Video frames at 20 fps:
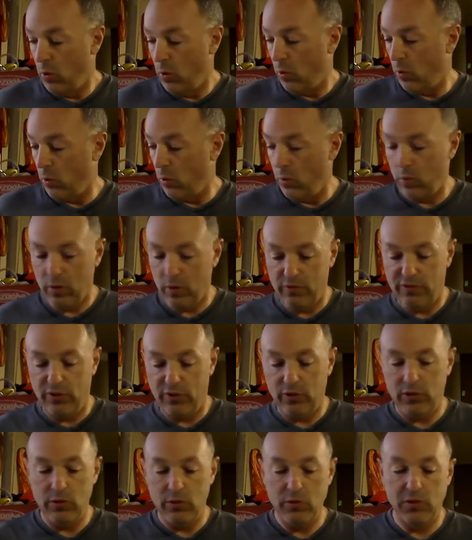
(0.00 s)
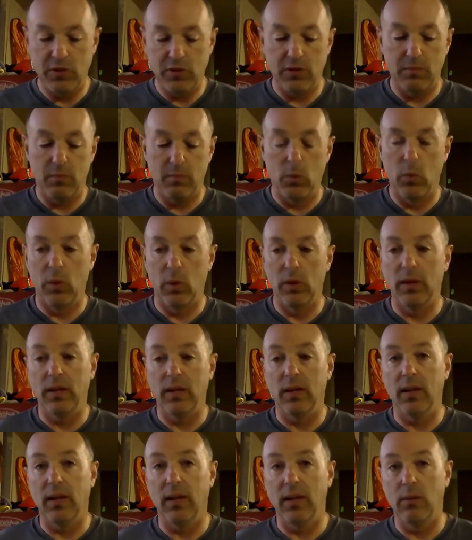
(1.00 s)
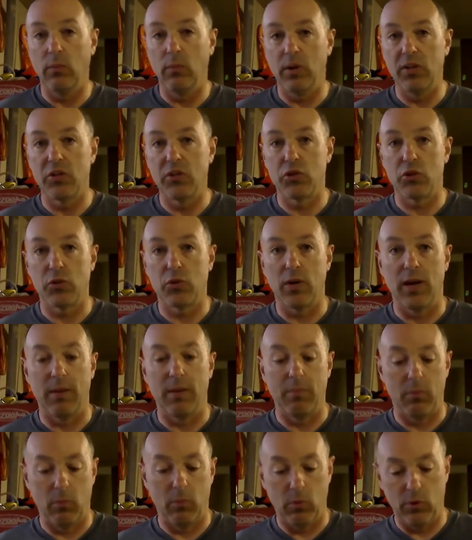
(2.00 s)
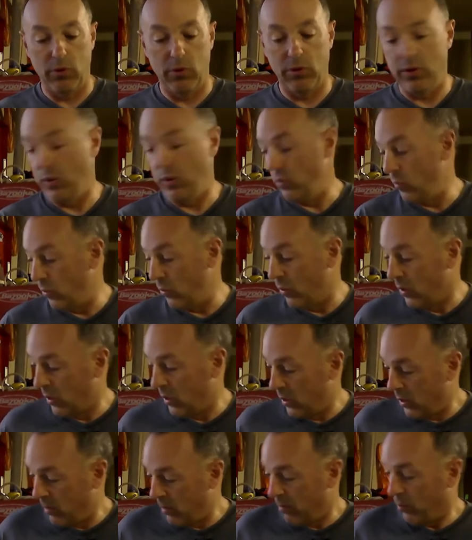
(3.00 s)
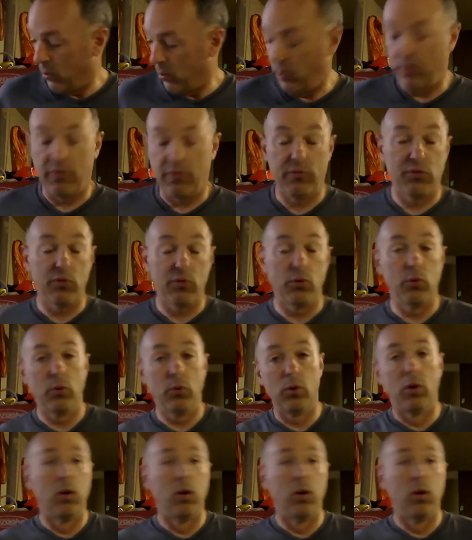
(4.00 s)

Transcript: or if I'll use it more like a winch strap where you put it through,